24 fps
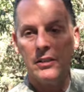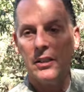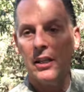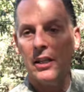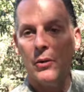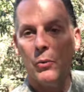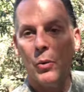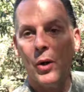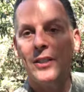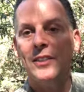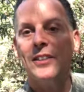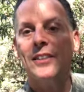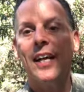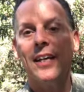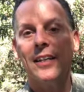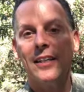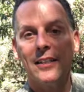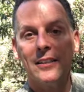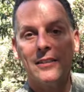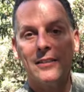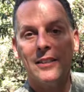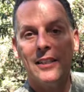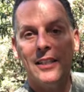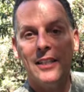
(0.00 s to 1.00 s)
1 second.
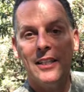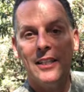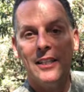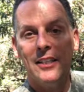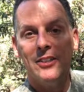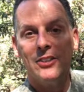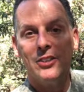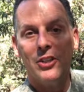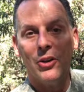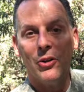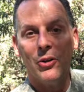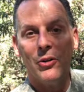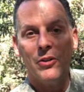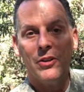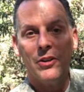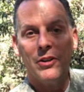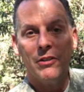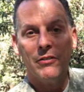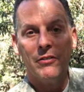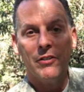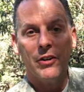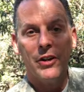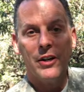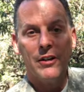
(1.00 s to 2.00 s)
So
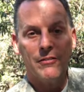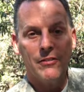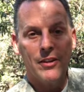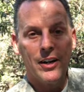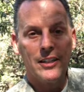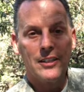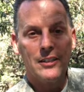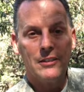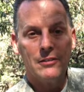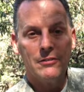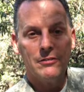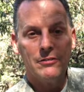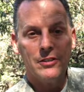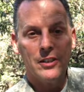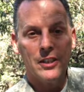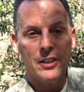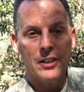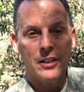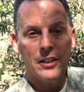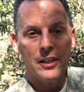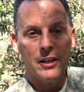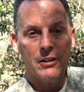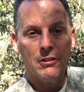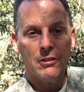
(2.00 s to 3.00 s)
they're very effective
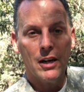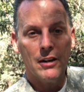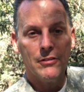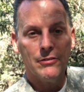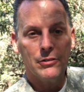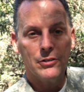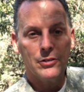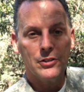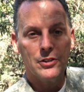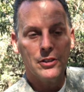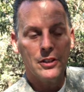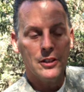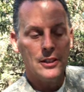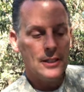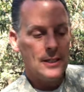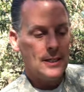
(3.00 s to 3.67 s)
air rifles.